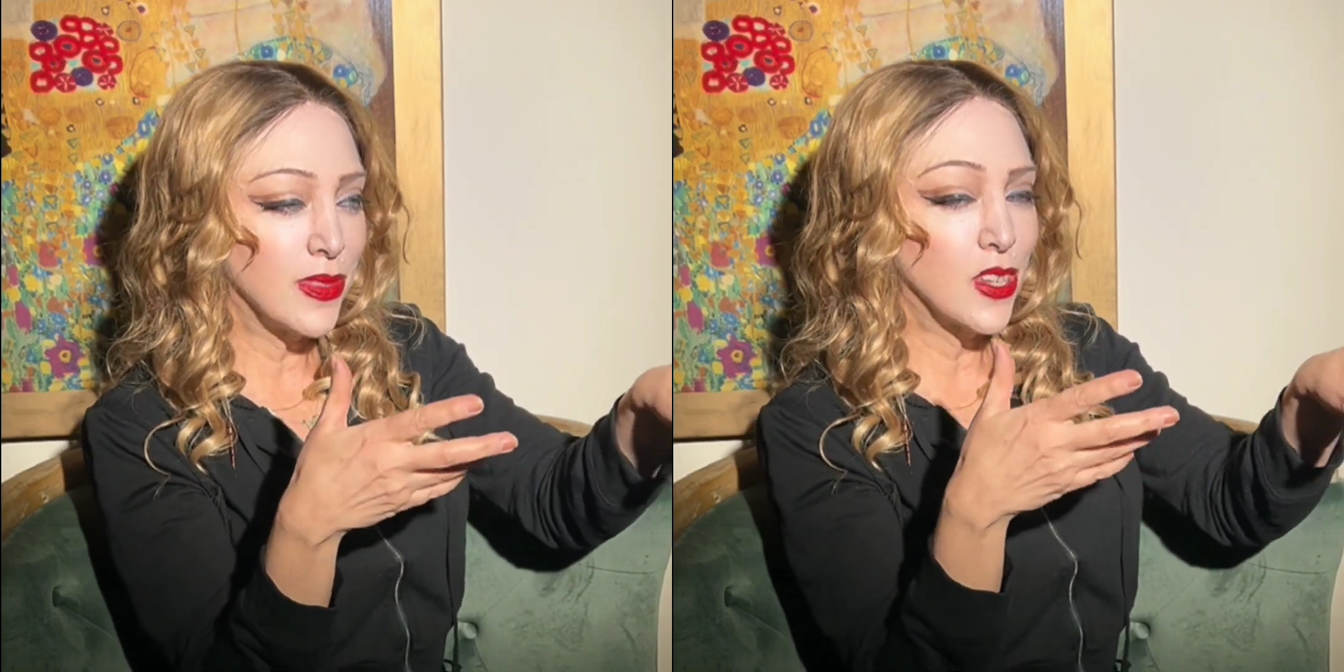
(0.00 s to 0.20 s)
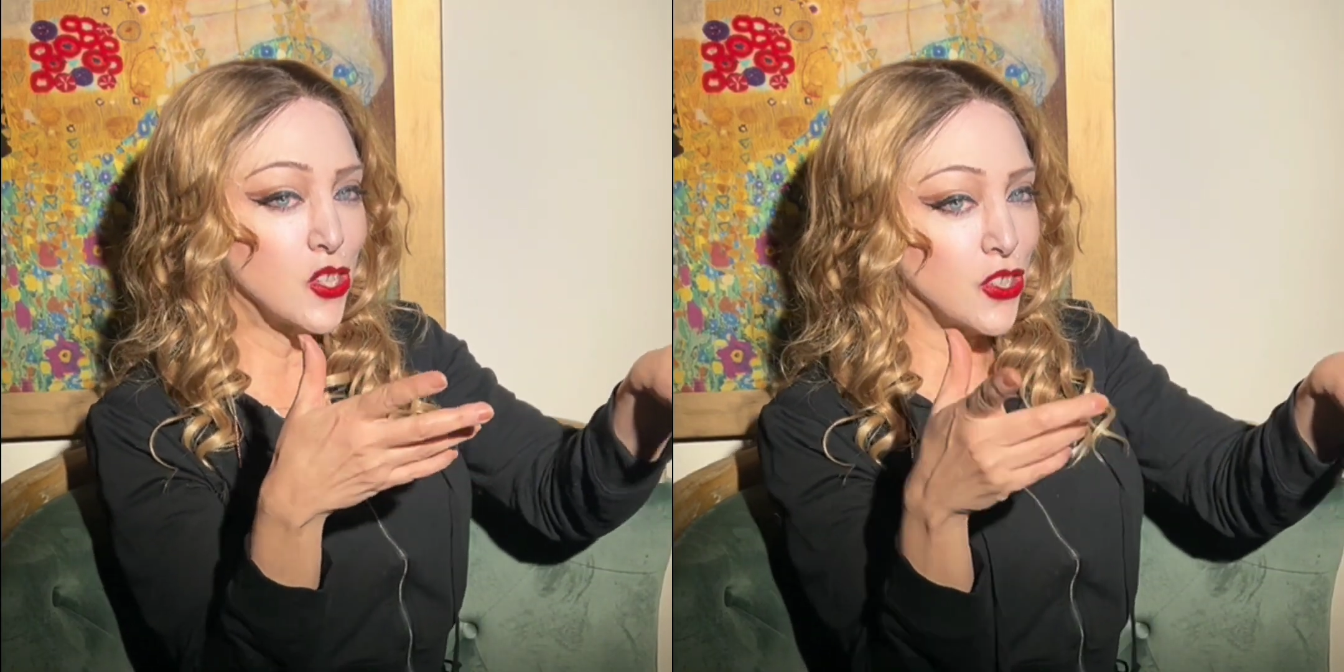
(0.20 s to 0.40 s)

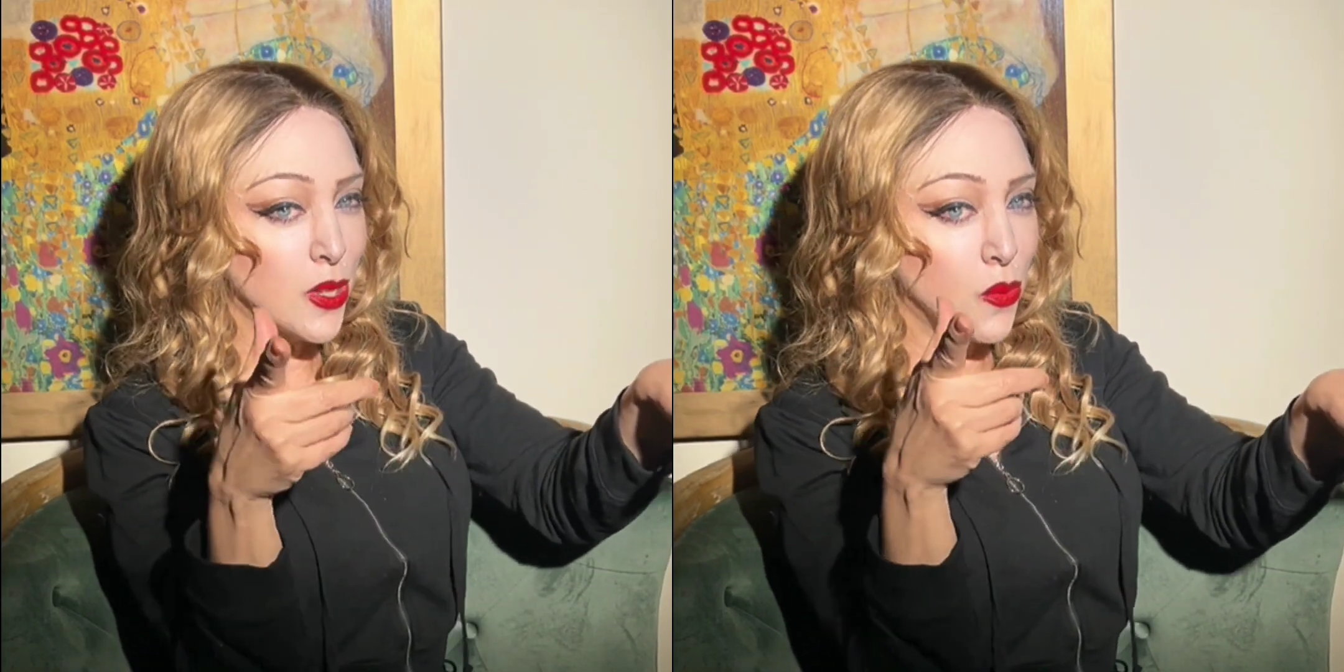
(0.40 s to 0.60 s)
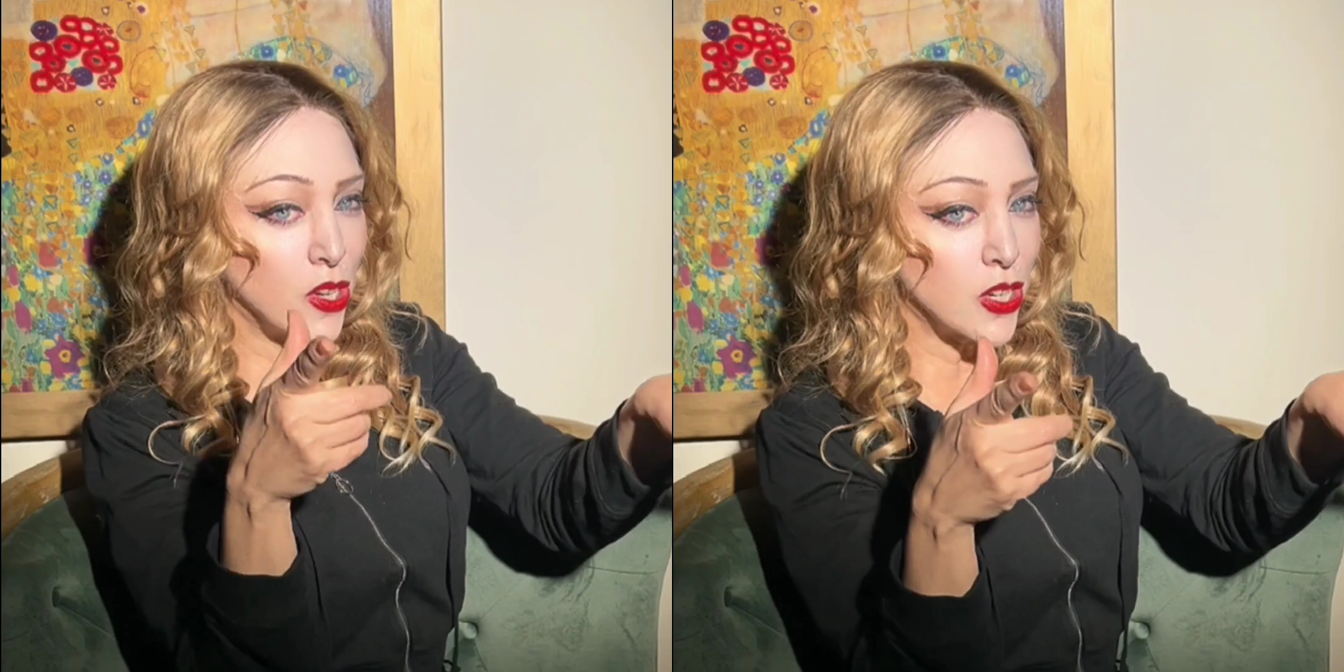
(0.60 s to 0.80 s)
because she
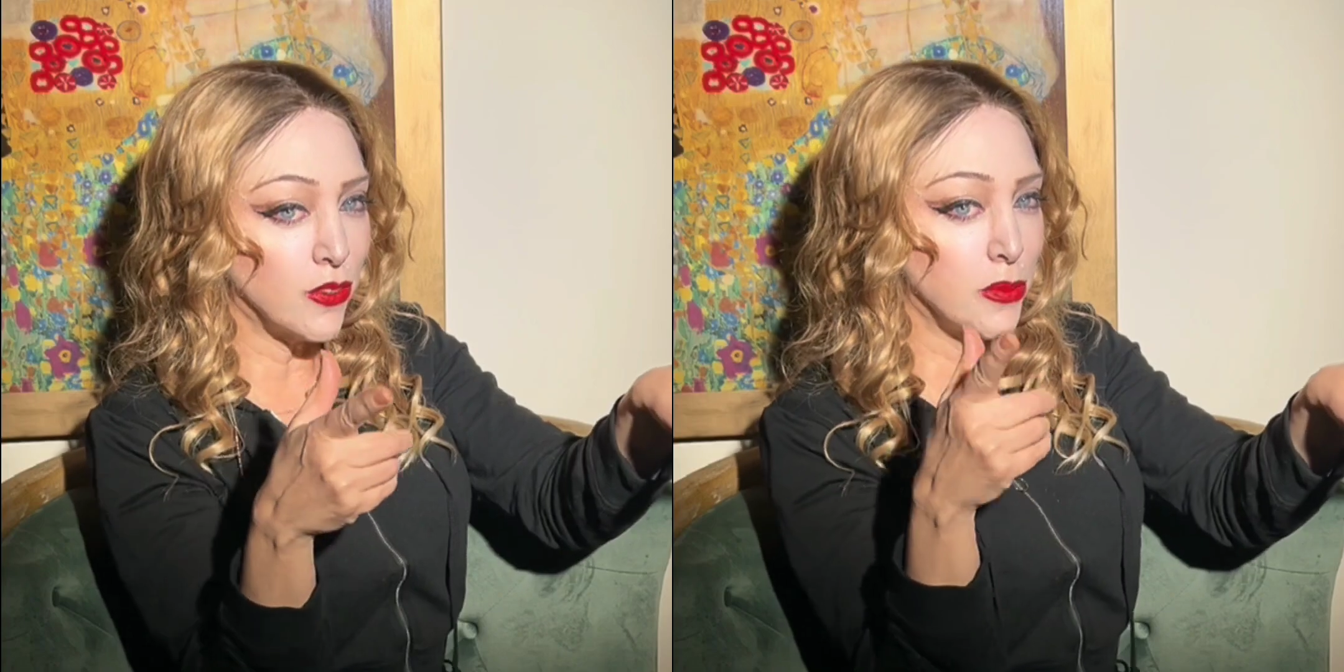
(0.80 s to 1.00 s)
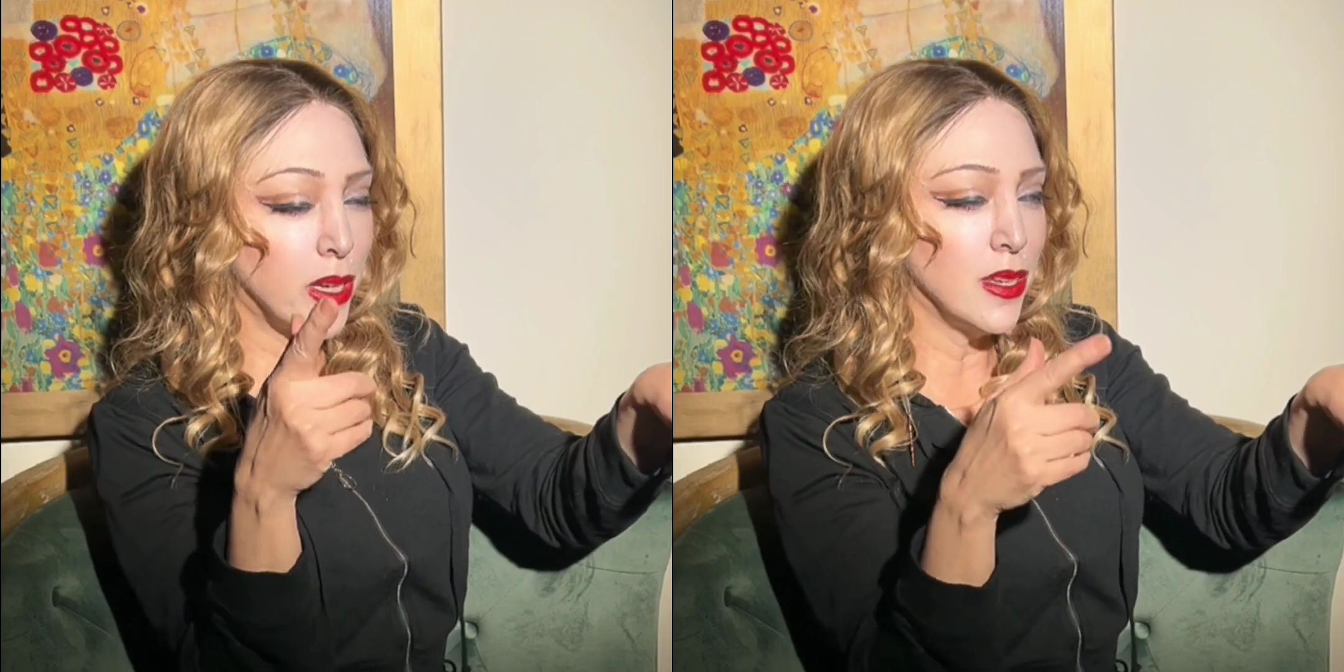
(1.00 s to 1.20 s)
didn't watch
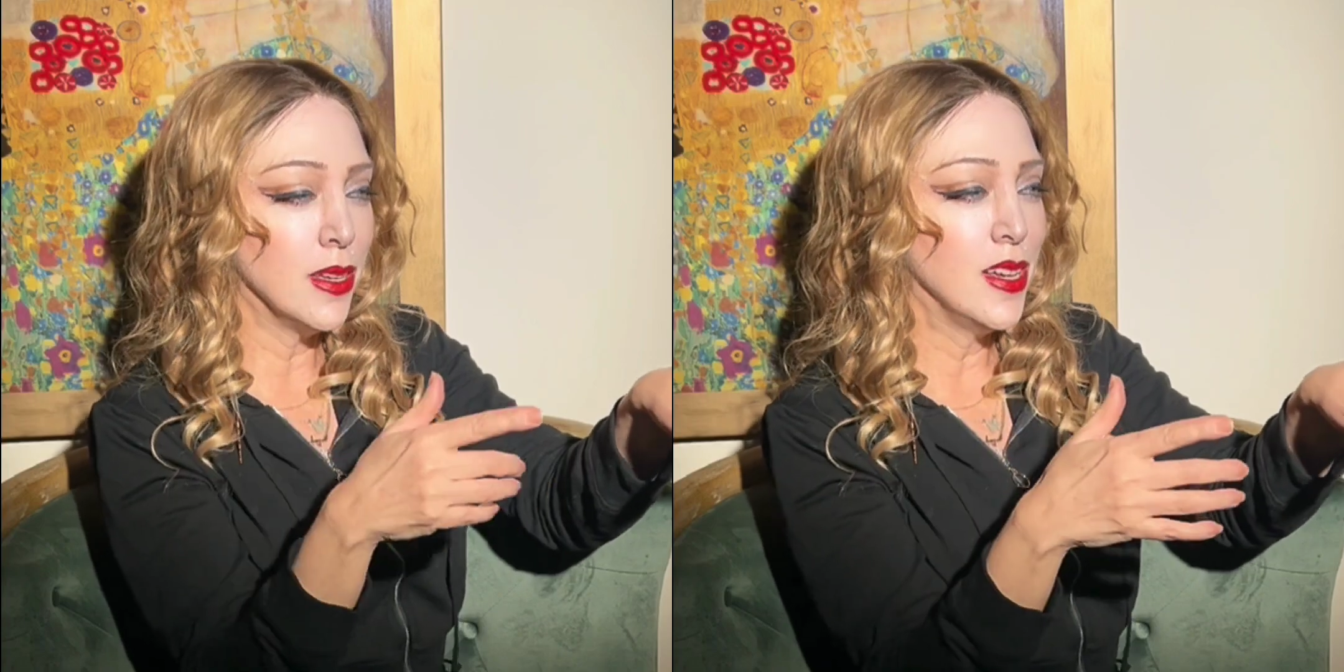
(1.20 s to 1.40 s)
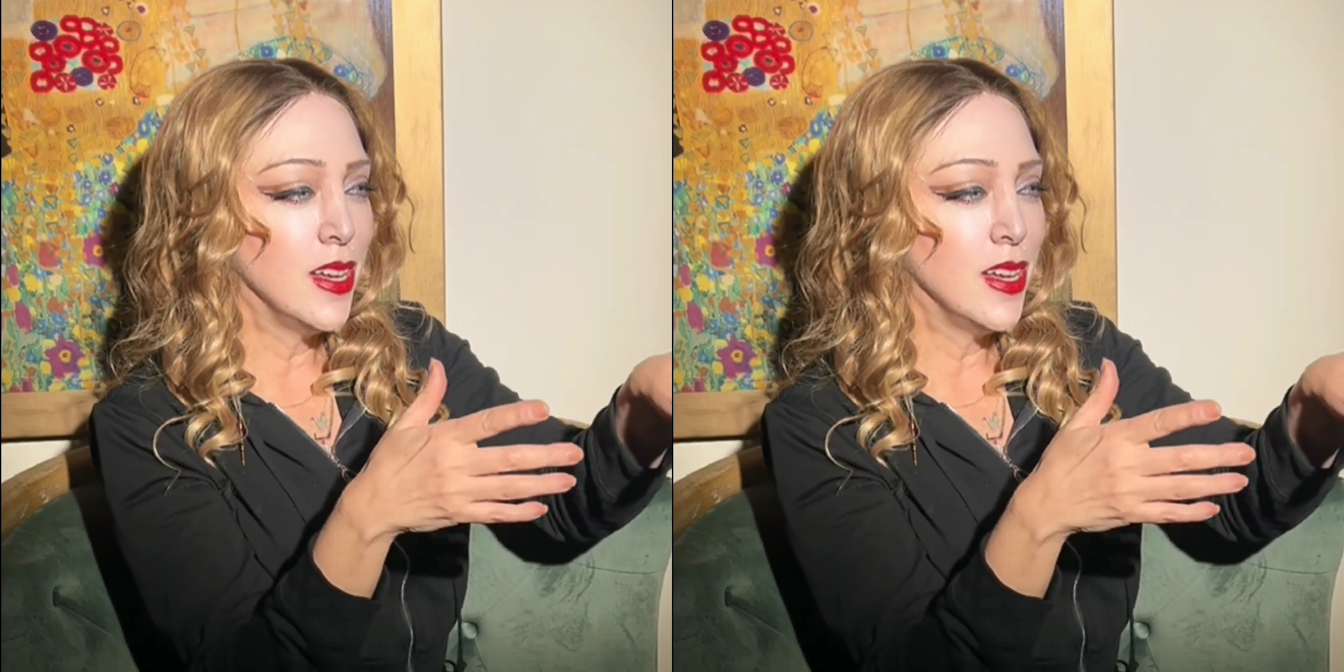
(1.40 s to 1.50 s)
everybody.